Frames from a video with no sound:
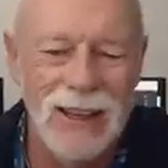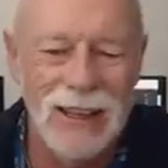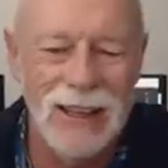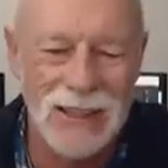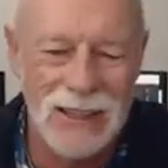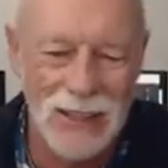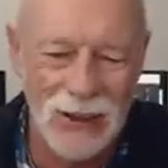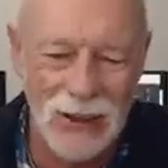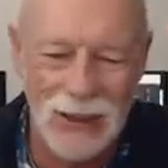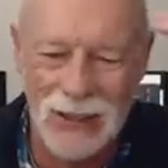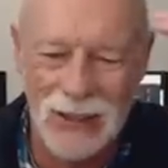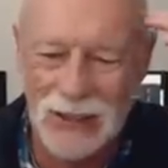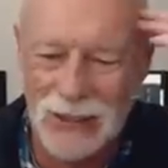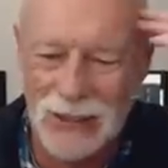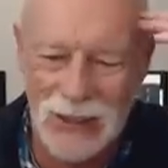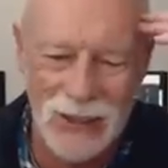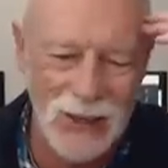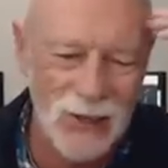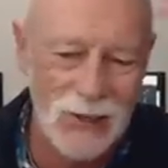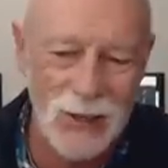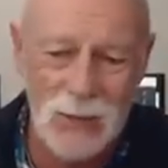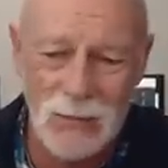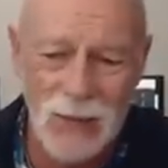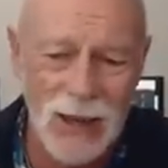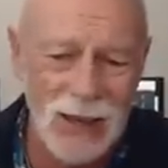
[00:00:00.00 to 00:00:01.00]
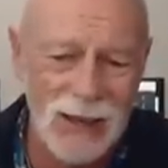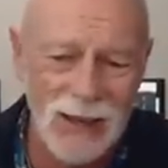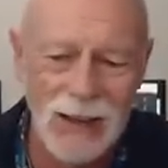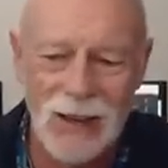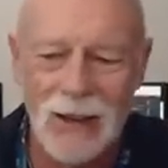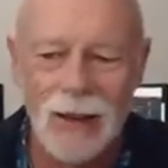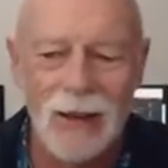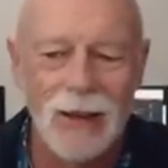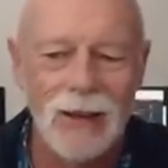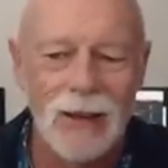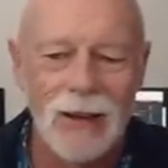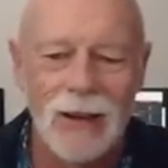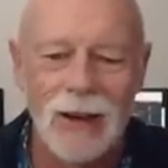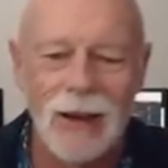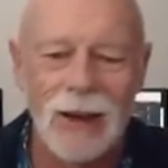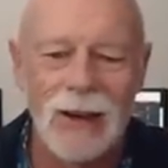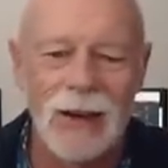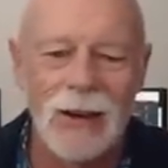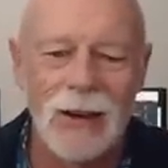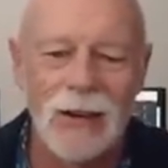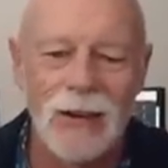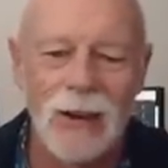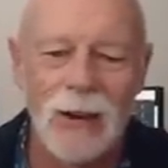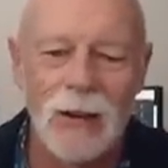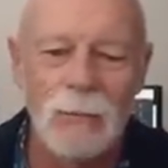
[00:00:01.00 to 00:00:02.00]
It's like, excuse me? I
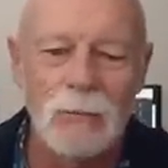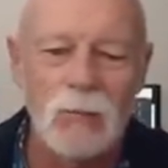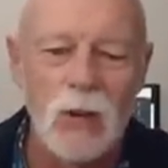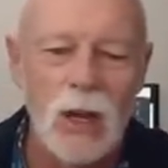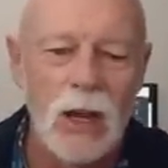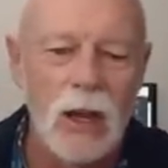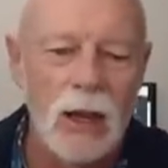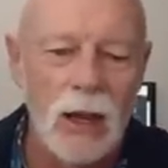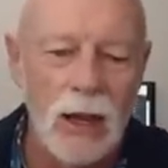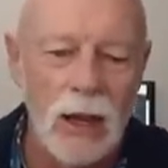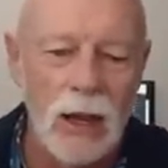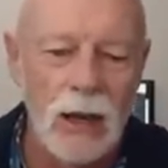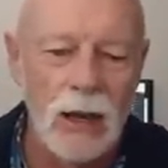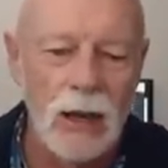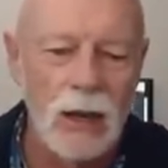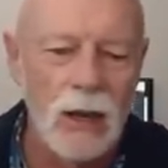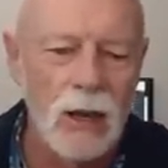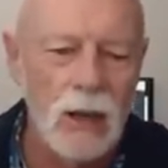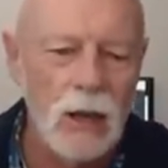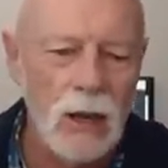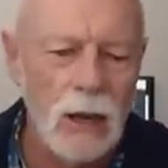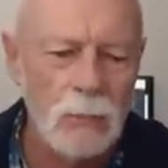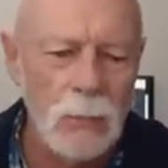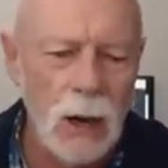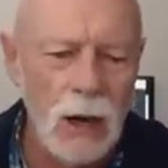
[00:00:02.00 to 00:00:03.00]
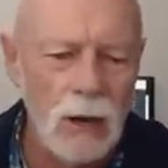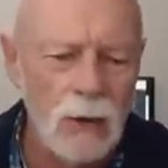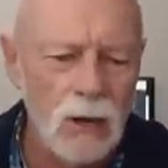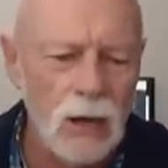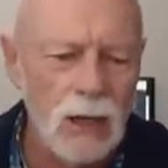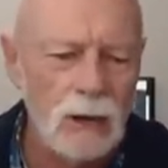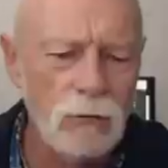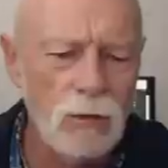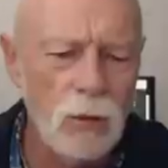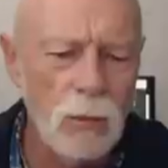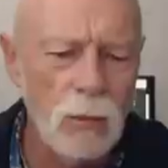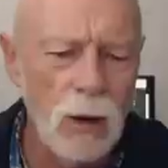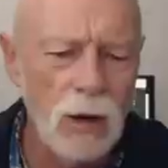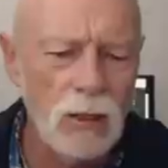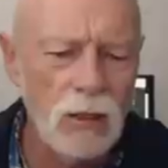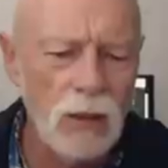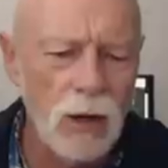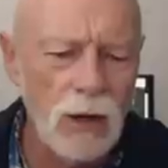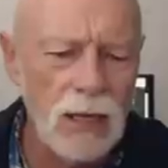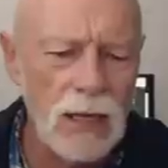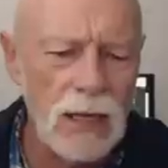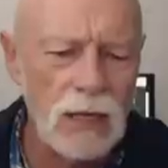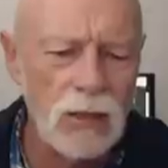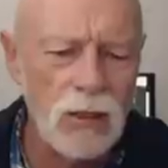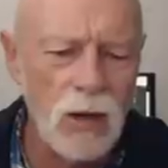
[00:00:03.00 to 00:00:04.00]
don't know. And apparently, remote
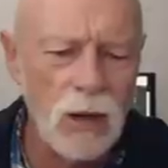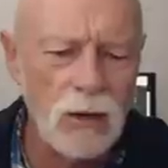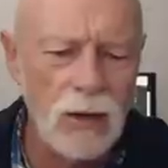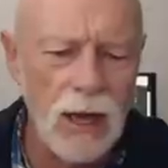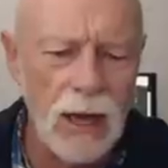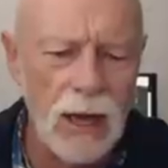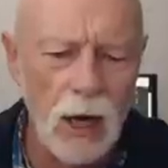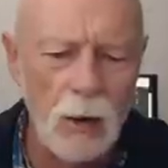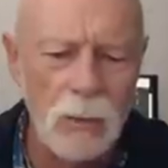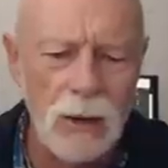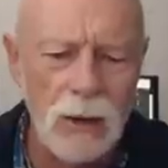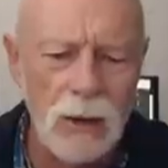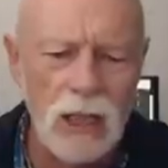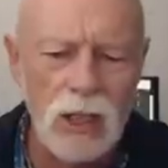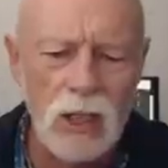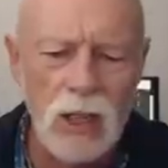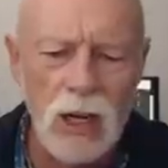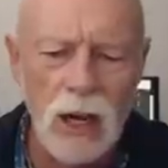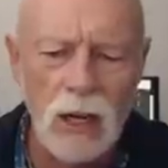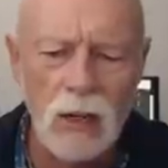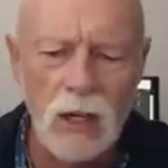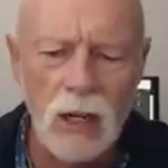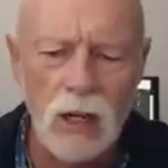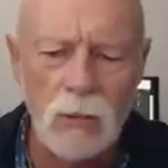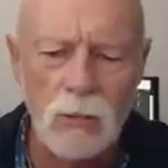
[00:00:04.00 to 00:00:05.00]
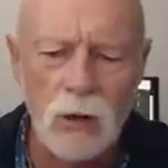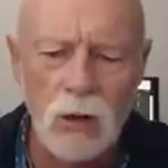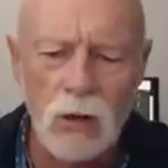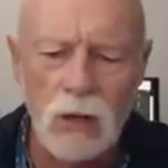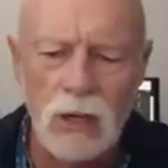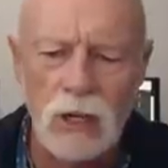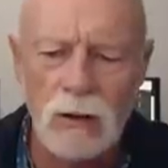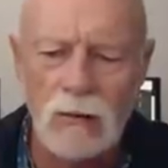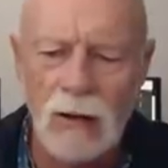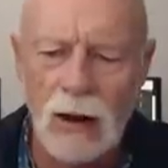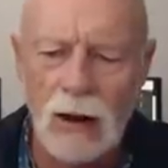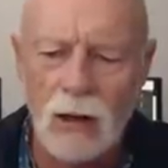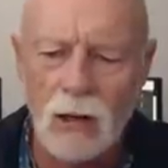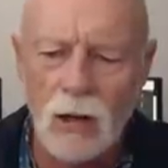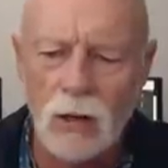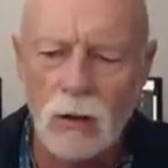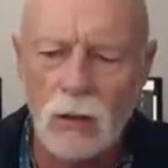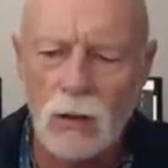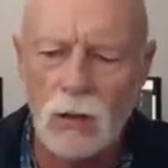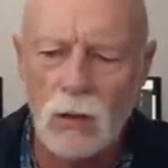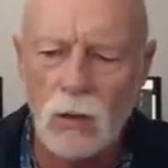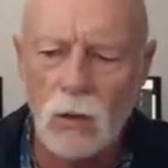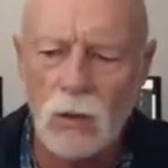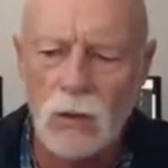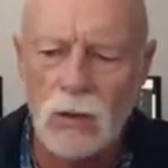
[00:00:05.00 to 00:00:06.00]
ID is going to help educate the community around
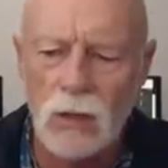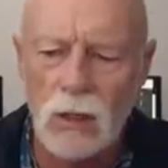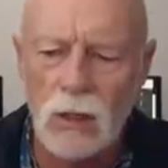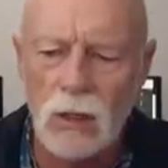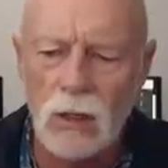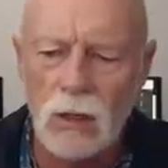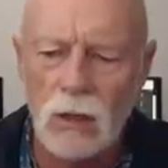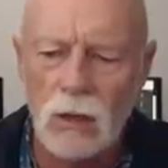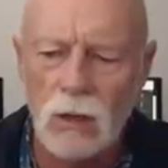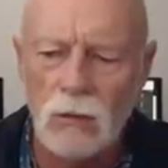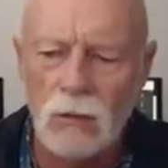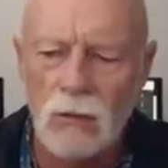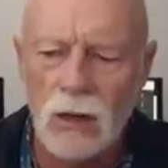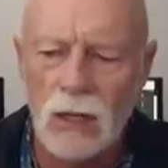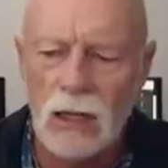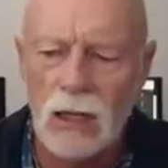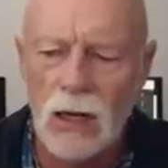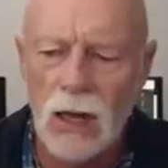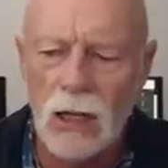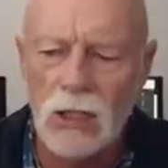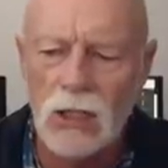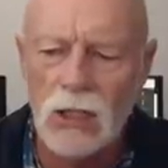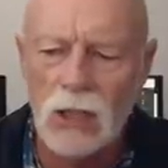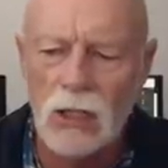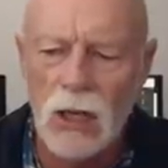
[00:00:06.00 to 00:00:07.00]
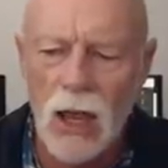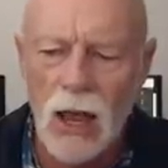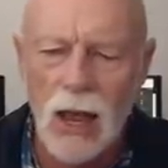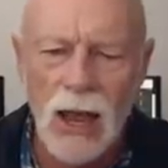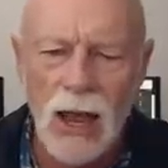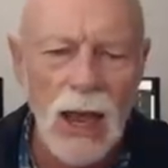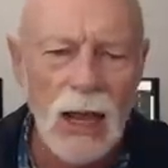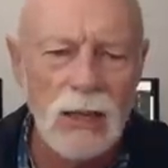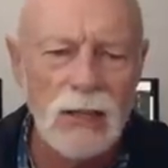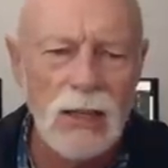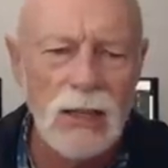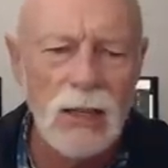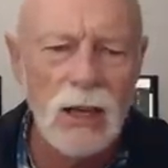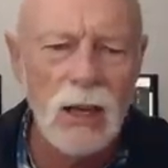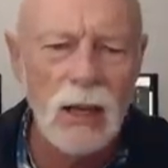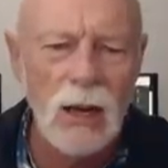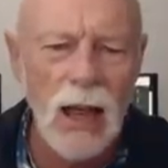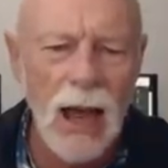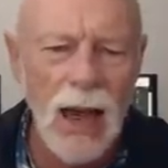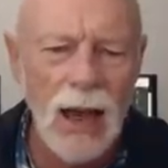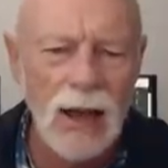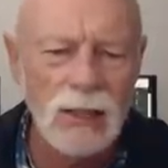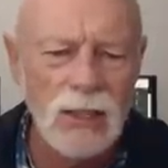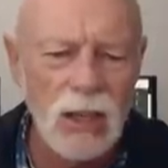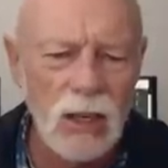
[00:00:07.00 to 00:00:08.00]
local laws and regulations. How's it going
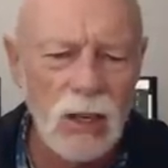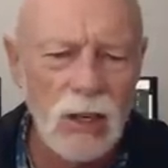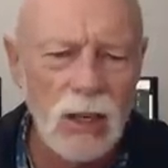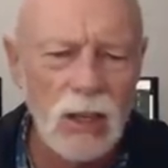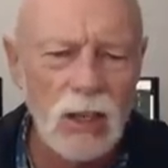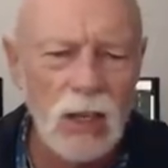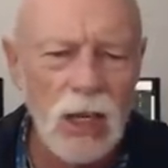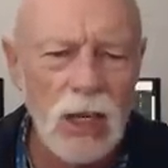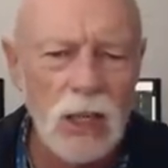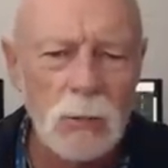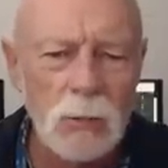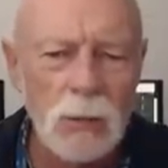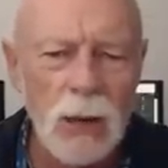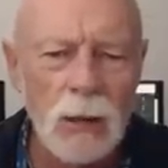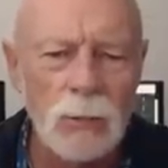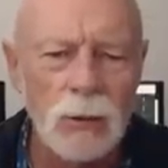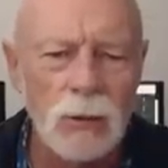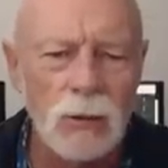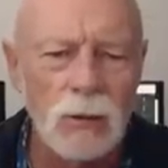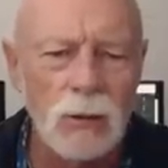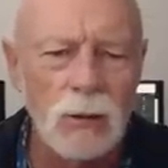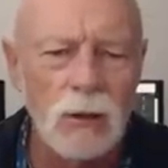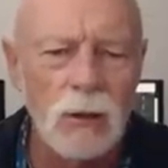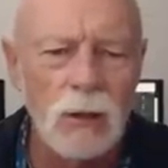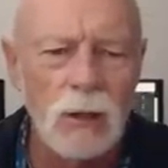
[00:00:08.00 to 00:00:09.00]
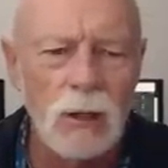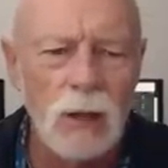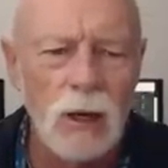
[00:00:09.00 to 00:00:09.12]
to teach people?